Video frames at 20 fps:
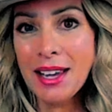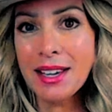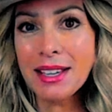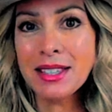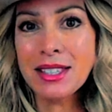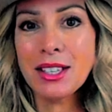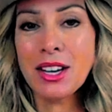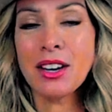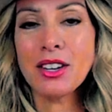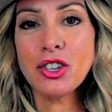
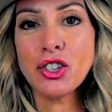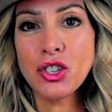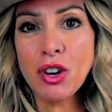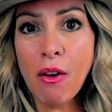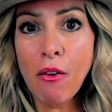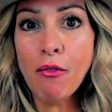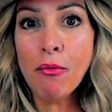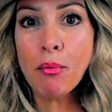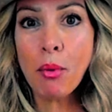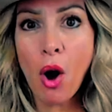It's got a
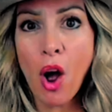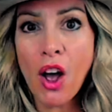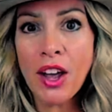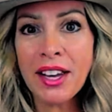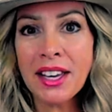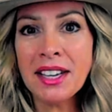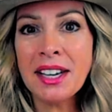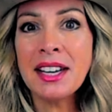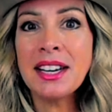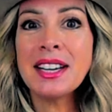shelf
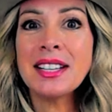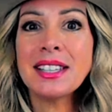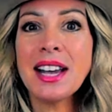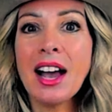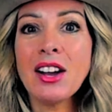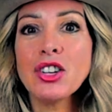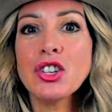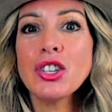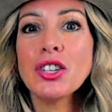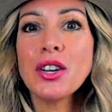bra in it. It's
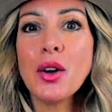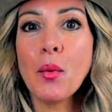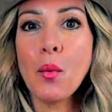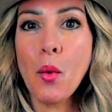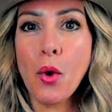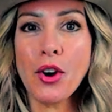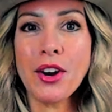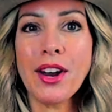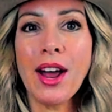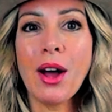actually a
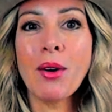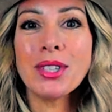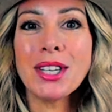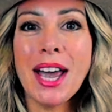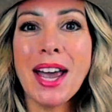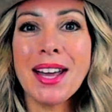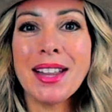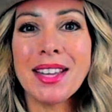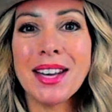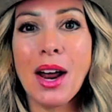workout
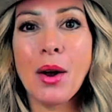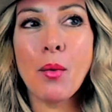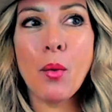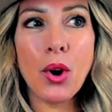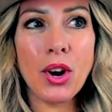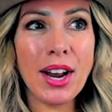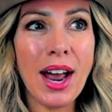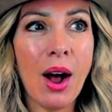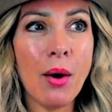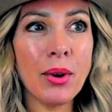tank that I
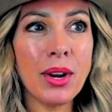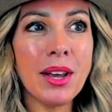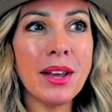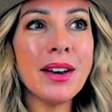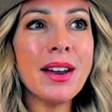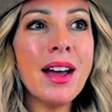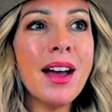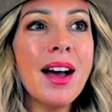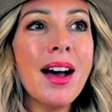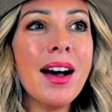work out in.